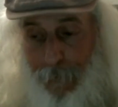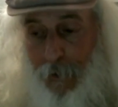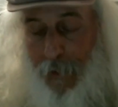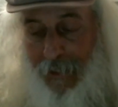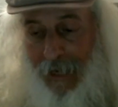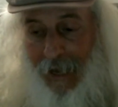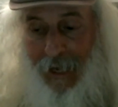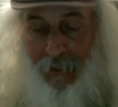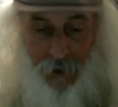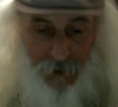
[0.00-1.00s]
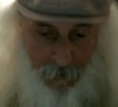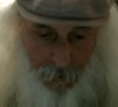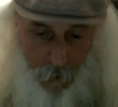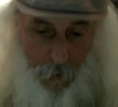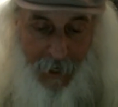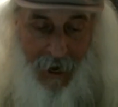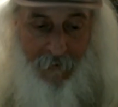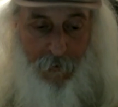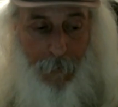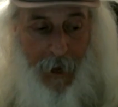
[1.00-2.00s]
doing that and just do the
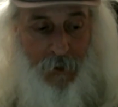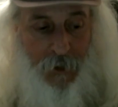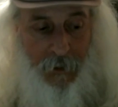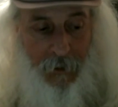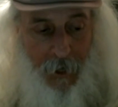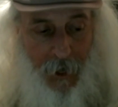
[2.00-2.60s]
affirmation,